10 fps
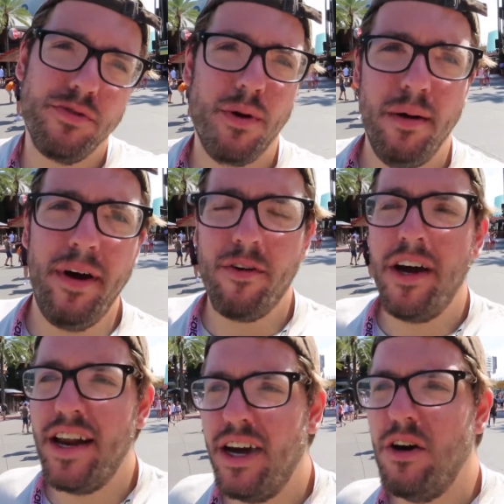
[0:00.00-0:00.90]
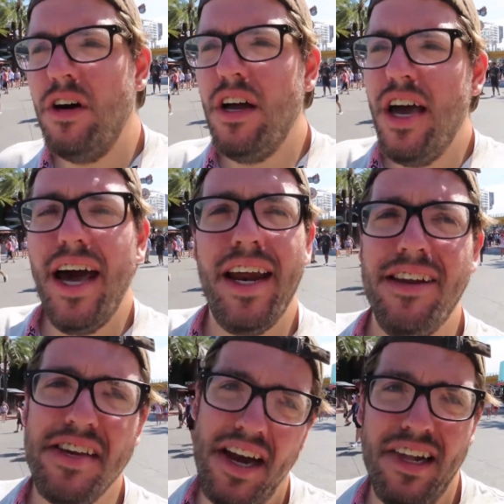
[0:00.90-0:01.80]
is where I'm at right now, heading
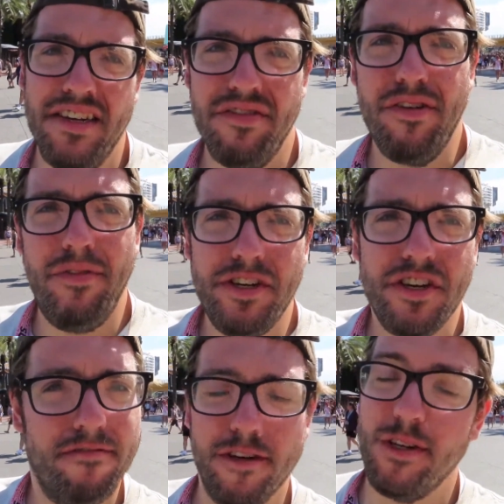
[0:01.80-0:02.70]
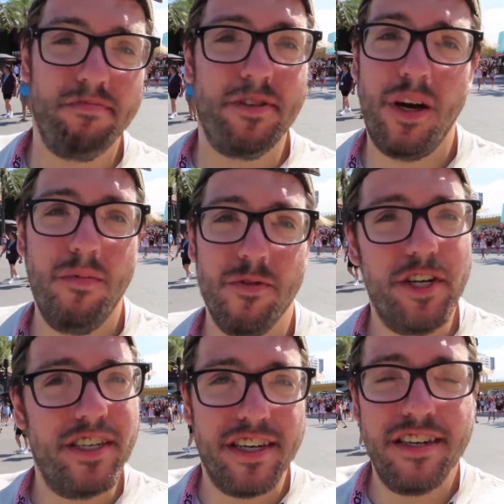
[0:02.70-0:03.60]
into Islands of Adventure for some
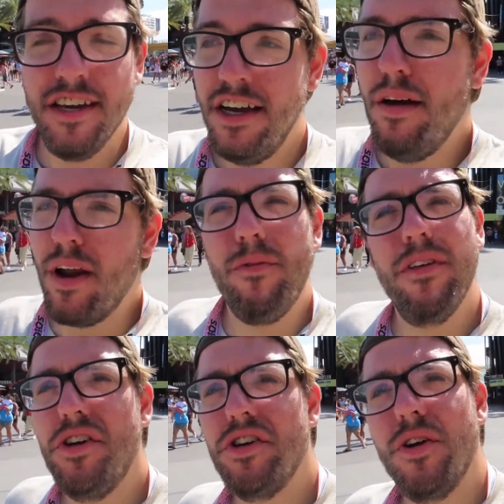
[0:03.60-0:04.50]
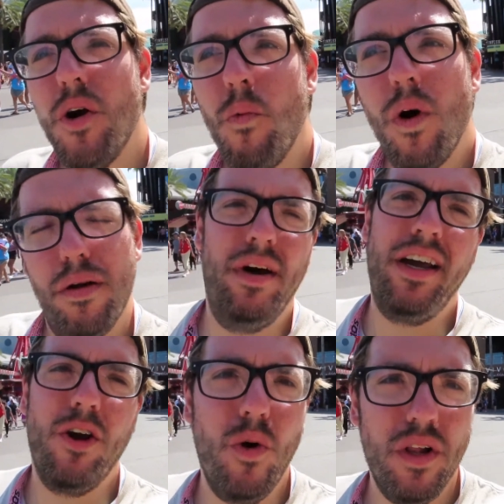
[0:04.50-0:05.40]
reason. Not really sure what
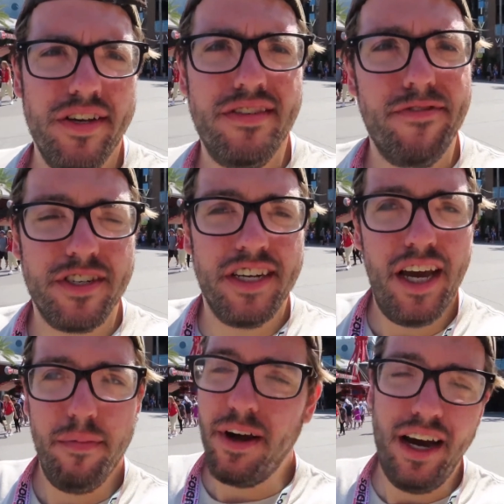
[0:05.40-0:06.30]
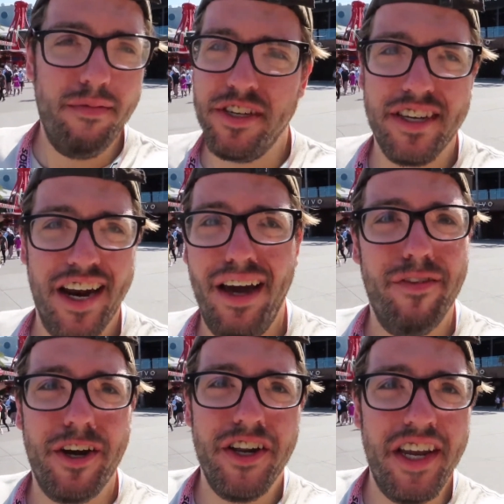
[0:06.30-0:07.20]
my goal is for today, but I'm just gonna have
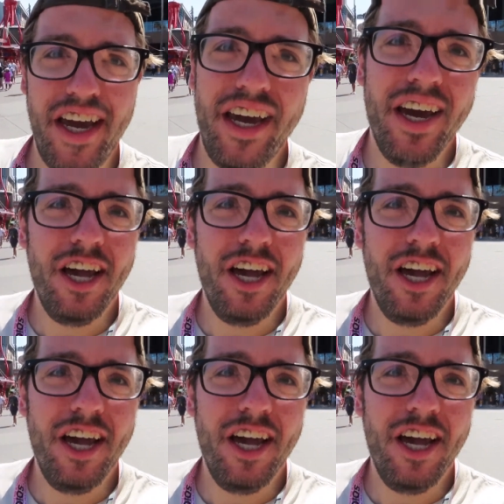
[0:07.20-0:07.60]
a good day.